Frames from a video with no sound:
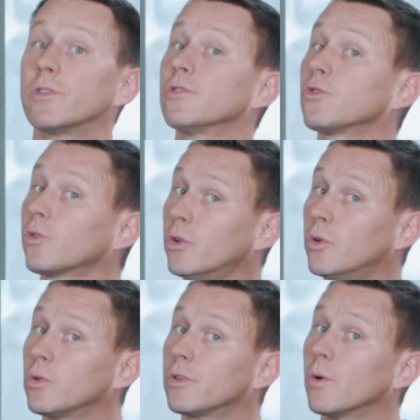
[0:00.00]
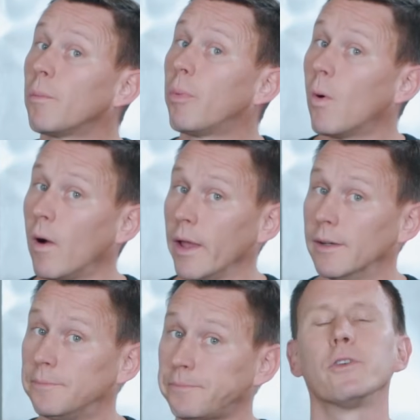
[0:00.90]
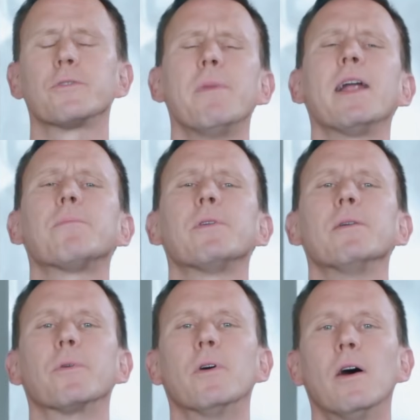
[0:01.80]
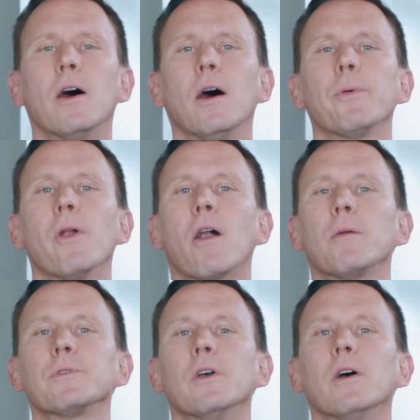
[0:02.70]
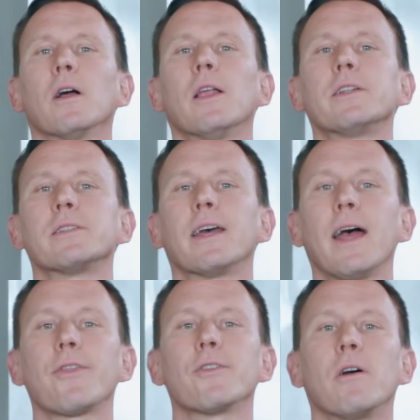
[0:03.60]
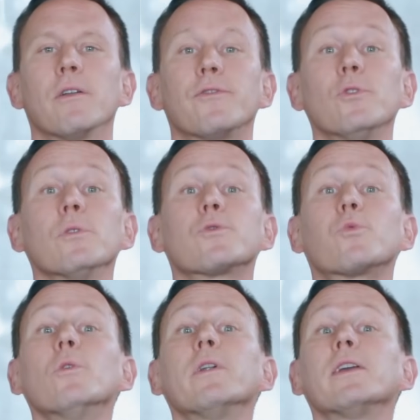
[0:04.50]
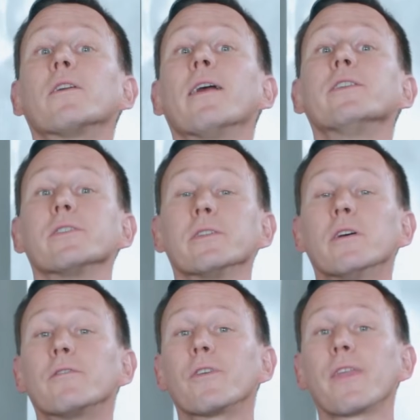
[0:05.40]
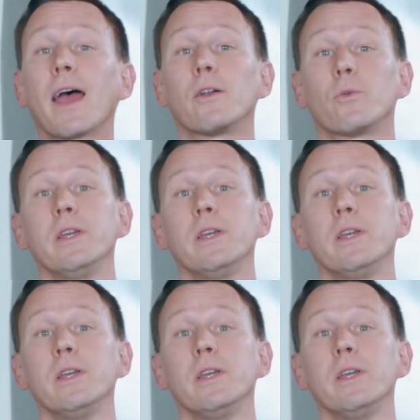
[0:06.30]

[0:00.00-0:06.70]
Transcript: which is true to a point. There's many people up in arms alleging that ethanol and fuel is ruining their engine for that